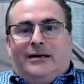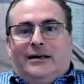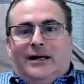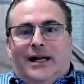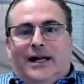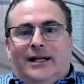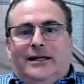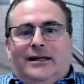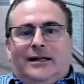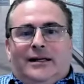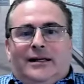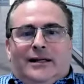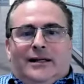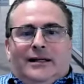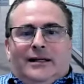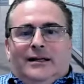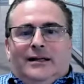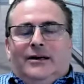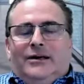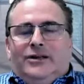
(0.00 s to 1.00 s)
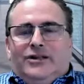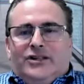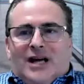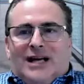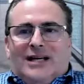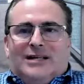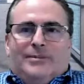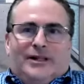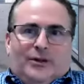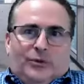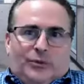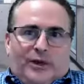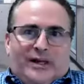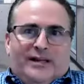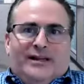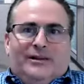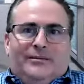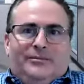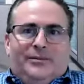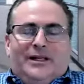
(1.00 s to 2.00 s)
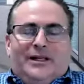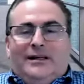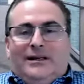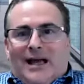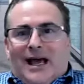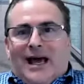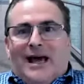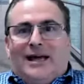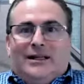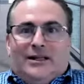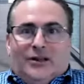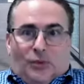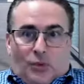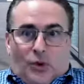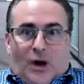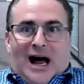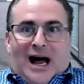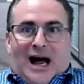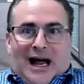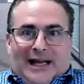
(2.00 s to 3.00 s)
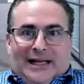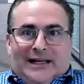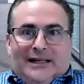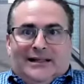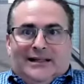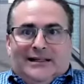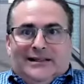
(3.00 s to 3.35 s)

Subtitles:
And, you talked about the with them, but adding the why,